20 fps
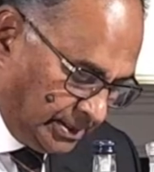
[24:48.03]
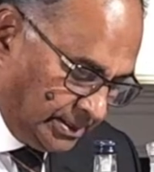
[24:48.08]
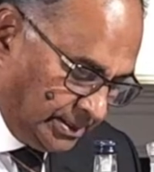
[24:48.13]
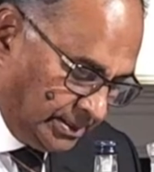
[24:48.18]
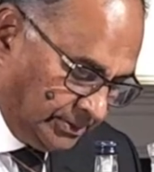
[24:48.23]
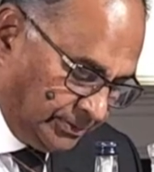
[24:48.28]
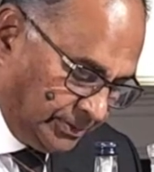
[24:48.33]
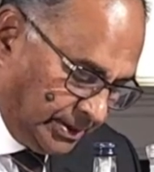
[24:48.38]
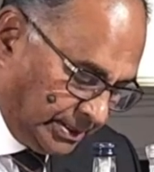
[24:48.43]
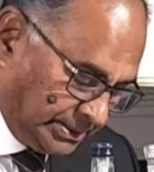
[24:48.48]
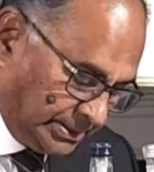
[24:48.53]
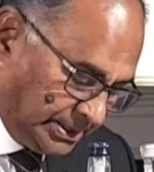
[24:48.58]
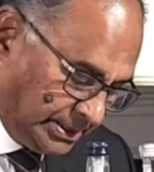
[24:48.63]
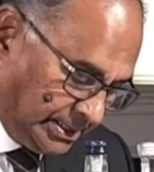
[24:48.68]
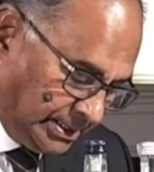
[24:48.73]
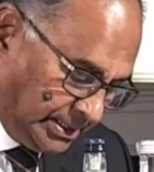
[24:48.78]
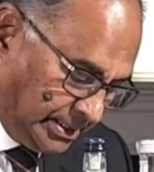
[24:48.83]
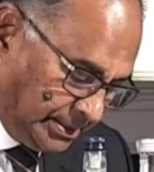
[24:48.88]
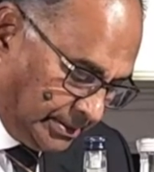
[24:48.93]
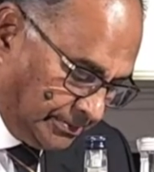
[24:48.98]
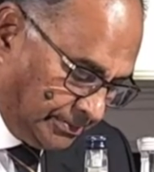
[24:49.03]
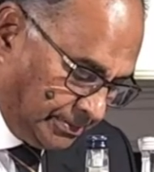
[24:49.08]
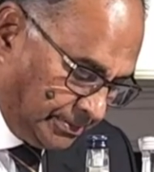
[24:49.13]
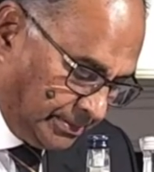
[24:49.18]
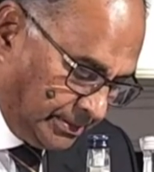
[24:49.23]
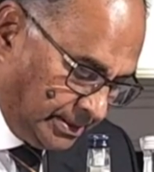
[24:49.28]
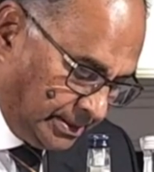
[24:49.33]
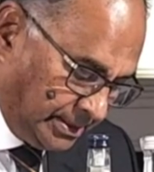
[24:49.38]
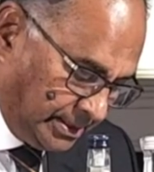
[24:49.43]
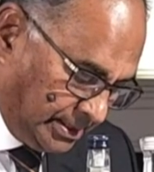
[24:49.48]
In fact,
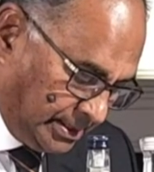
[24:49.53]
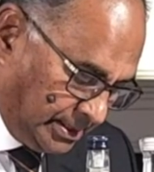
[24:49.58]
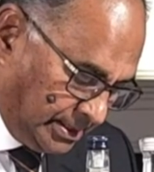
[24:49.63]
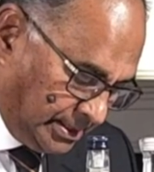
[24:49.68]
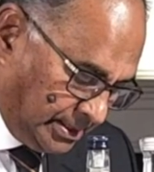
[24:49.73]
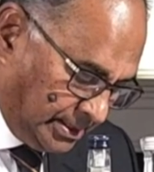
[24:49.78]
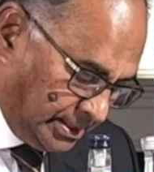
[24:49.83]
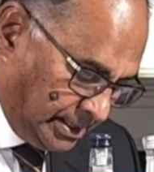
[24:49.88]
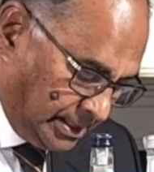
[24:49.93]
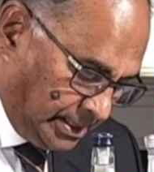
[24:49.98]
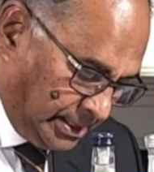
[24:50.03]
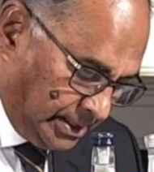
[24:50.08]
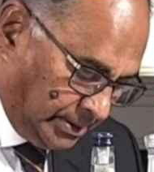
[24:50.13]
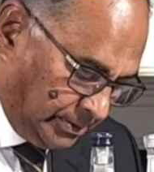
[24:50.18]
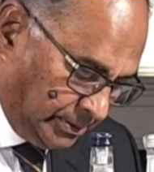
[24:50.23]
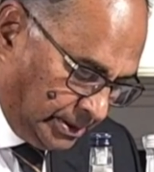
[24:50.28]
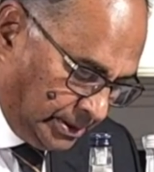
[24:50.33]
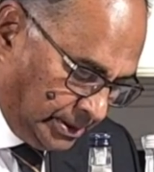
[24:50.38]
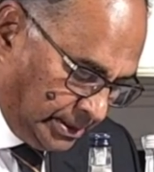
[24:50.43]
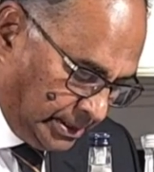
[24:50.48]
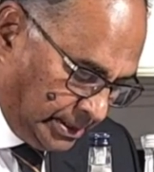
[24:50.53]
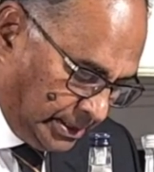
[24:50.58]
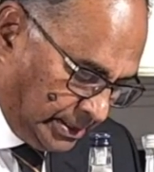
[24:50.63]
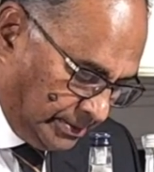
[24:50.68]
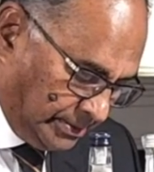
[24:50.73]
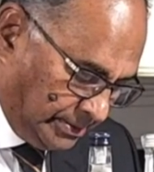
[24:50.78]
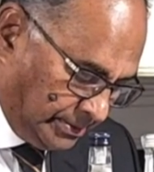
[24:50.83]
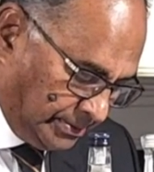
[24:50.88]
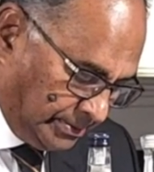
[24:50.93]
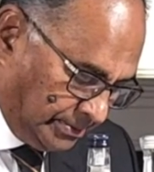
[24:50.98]
I would
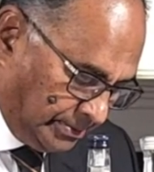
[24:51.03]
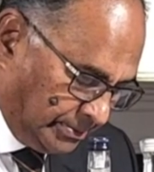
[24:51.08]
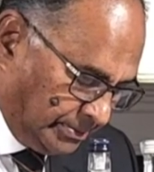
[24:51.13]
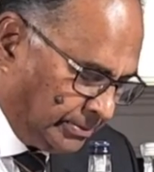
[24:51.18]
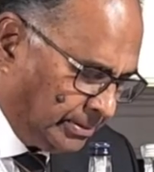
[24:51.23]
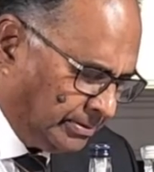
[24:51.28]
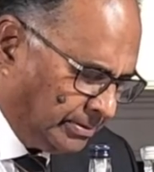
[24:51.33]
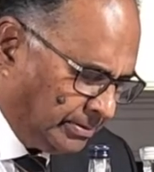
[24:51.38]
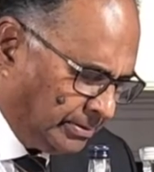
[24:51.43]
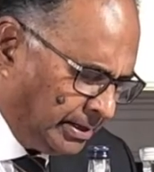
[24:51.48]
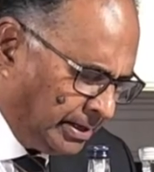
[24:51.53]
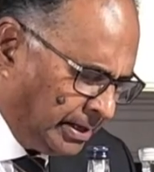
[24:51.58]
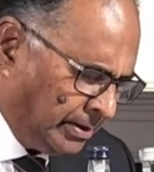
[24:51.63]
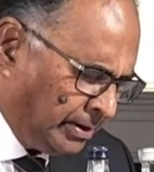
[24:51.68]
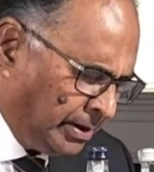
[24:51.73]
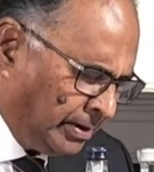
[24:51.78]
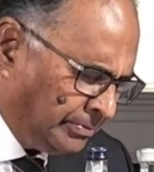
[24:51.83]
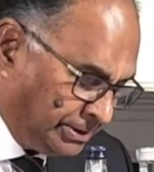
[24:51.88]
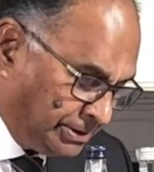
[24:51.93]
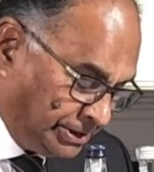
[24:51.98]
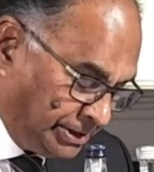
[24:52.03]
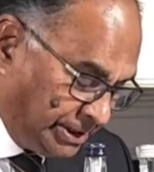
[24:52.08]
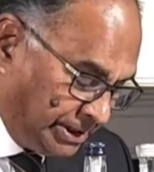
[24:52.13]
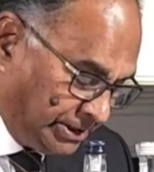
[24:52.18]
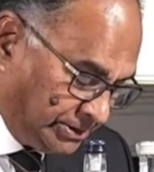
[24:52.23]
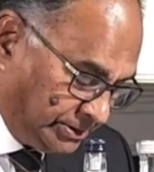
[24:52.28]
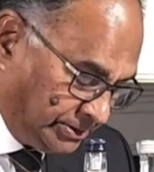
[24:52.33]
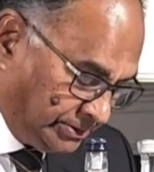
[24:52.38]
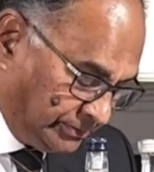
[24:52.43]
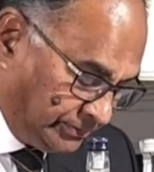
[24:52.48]
our
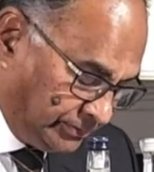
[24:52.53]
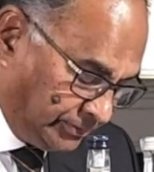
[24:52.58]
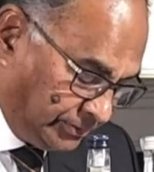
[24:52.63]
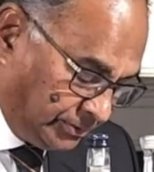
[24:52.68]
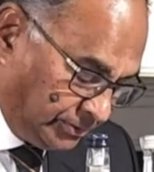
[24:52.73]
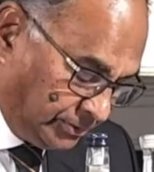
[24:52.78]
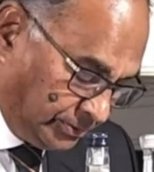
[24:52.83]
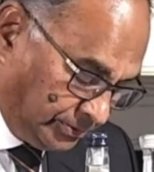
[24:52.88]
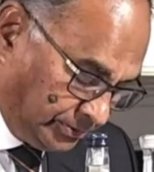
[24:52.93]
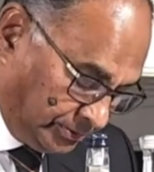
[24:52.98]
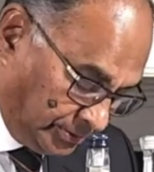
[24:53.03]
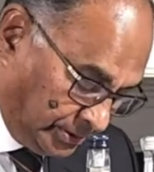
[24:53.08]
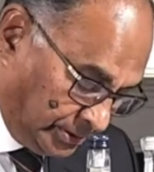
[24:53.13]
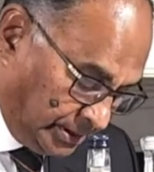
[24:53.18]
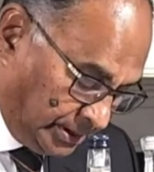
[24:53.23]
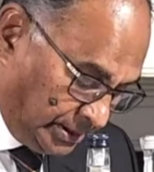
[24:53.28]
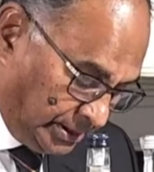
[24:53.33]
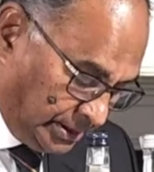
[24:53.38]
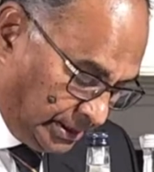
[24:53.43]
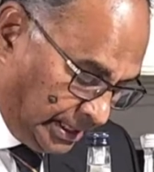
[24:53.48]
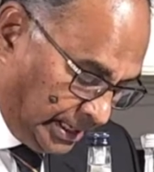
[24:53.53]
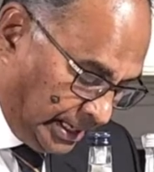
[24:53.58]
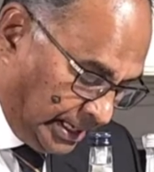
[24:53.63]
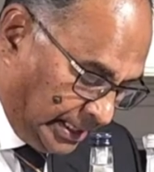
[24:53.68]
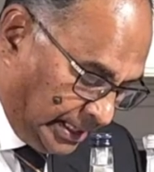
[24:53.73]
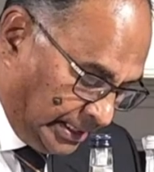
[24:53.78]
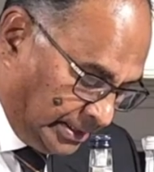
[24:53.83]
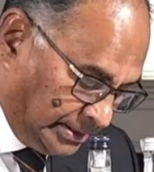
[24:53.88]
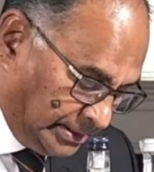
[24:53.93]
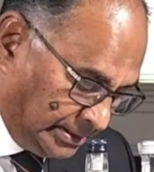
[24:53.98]
appreciation for
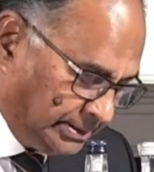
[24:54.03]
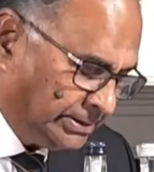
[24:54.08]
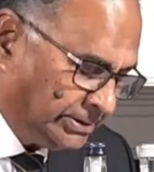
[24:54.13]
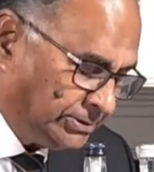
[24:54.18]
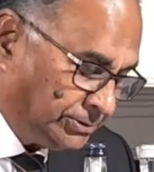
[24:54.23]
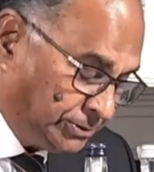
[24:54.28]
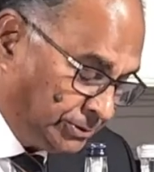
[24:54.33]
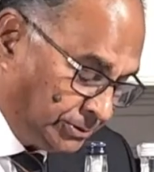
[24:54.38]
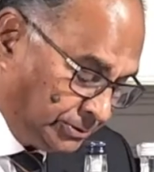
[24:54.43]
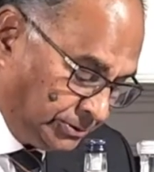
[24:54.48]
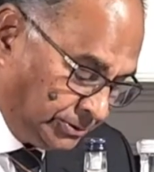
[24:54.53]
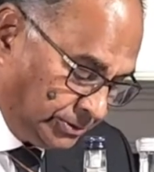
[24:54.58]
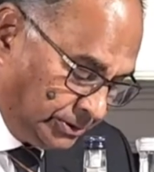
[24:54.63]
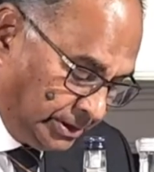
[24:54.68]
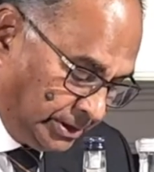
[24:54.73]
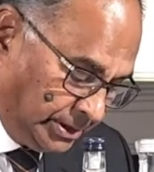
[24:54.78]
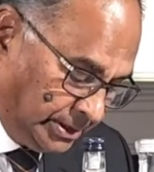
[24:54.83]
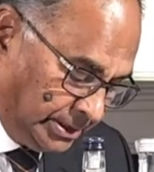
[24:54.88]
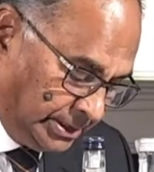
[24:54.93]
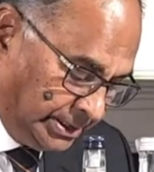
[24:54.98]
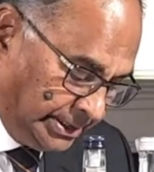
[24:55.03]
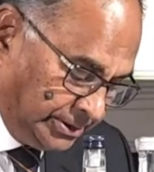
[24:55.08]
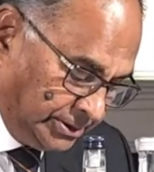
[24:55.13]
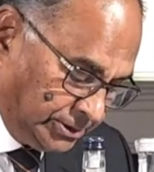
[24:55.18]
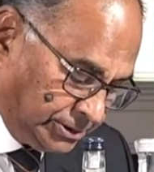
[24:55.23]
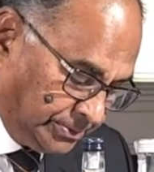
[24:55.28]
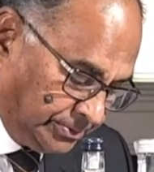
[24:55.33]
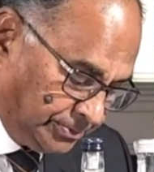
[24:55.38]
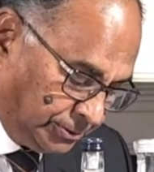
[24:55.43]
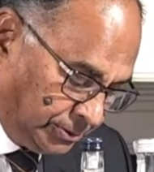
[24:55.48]
Ireland is due to the
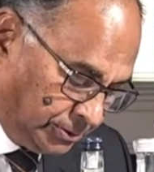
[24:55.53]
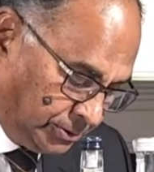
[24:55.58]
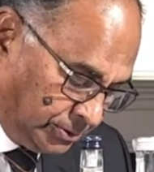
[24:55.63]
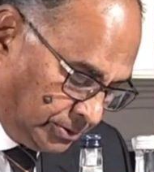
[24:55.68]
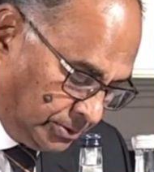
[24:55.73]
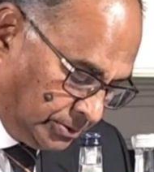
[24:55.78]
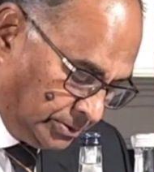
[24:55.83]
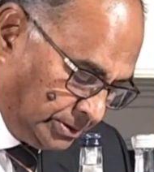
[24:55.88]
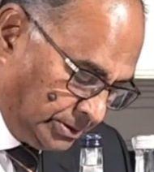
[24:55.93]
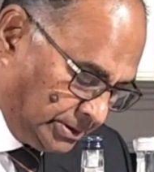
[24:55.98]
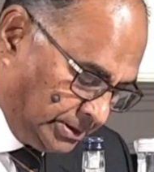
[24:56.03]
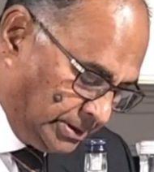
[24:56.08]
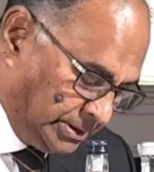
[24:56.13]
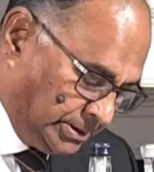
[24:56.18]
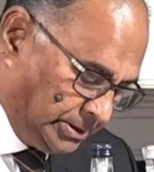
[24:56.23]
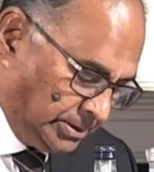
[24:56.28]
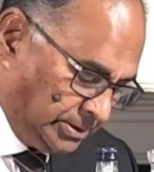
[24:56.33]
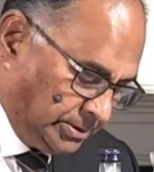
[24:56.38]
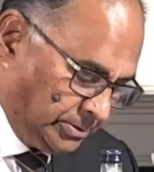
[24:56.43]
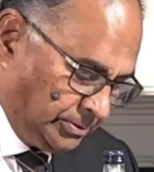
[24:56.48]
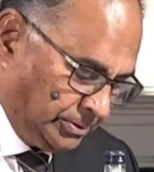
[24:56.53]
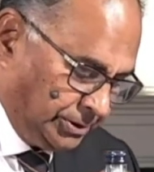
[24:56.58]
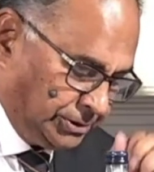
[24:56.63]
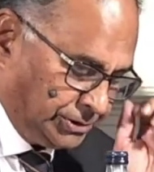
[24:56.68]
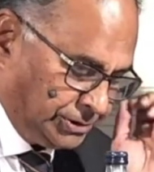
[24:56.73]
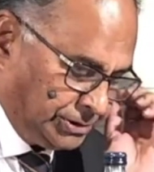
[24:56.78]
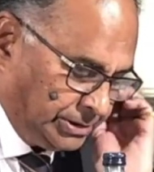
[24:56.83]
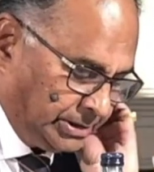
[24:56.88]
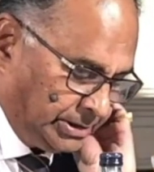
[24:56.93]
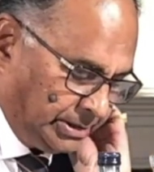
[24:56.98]
leadership role
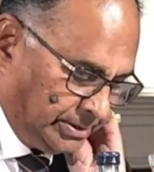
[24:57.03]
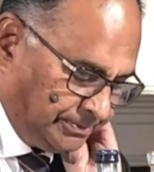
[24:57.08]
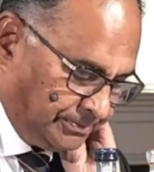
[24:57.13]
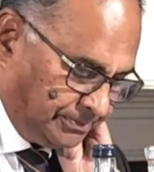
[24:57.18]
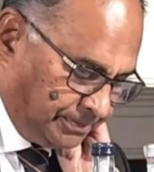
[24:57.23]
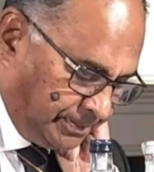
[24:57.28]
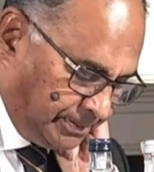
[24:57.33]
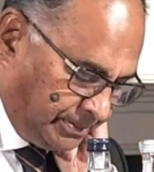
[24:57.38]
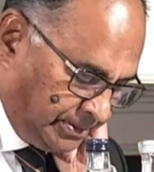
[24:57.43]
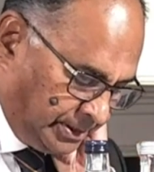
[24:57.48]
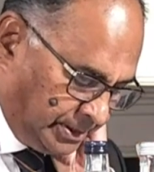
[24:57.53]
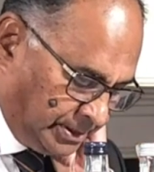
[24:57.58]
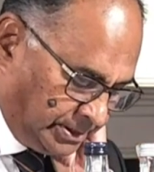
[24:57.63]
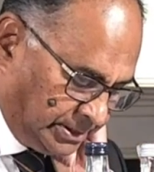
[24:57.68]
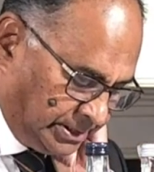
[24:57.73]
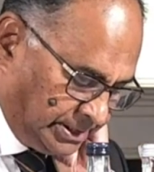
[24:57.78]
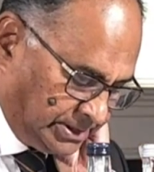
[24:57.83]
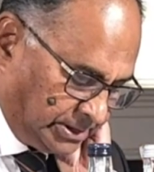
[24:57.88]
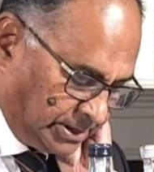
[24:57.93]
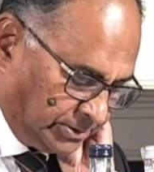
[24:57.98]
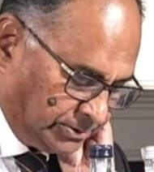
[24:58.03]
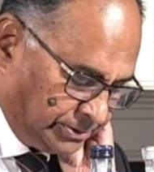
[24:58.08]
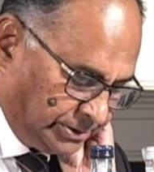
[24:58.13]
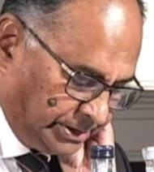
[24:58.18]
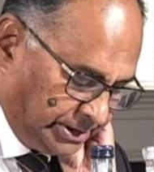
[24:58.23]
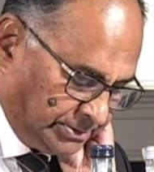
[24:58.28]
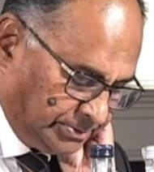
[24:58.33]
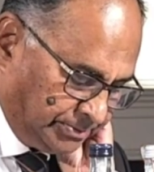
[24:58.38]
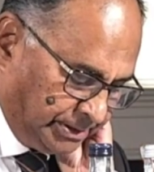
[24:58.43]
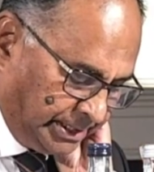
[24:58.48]
which this country
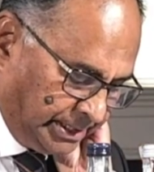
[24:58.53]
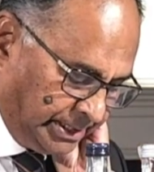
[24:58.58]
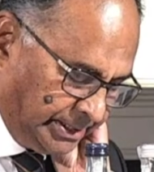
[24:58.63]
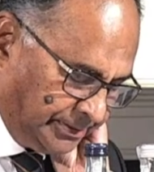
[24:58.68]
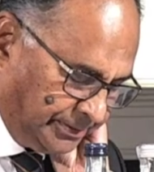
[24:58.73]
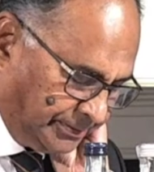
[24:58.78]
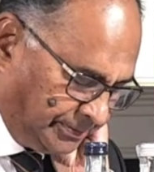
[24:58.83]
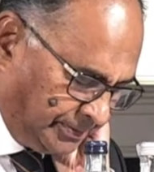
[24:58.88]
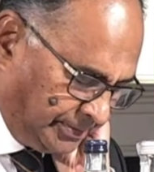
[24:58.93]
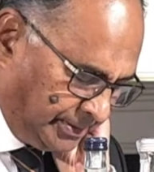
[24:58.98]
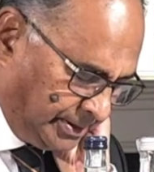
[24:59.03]
is playing